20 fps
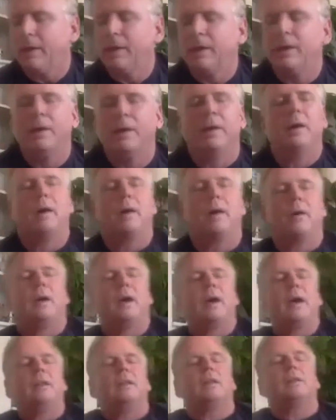All
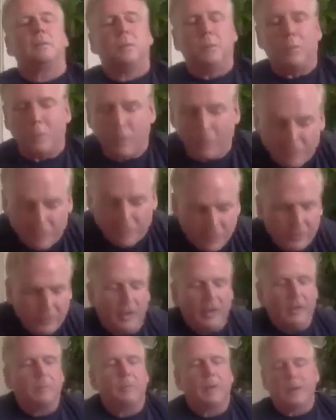right, let's move to
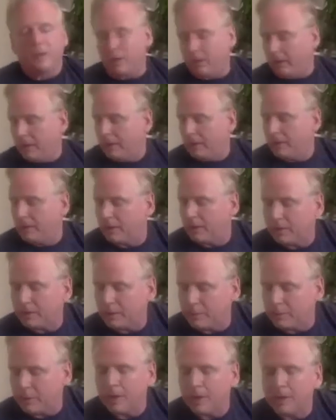that on the
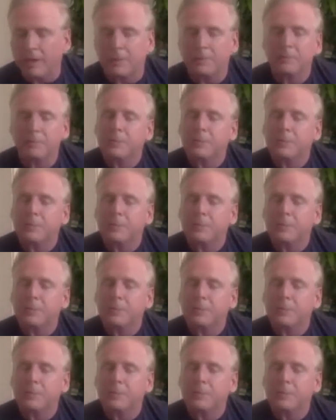belly.